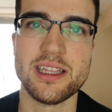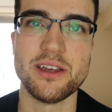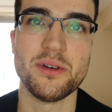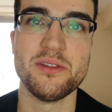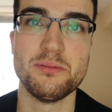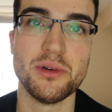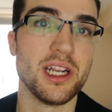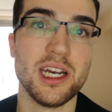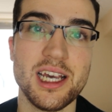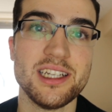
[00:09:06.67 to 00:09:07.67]
And though I've put
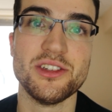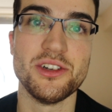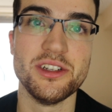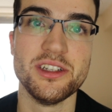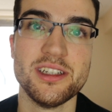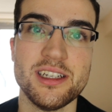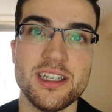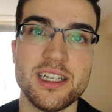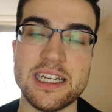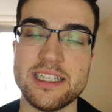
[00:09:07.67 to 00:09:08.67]
a light on,
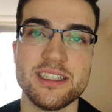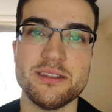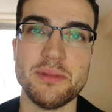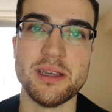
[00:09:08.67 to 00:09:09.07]
it doesn't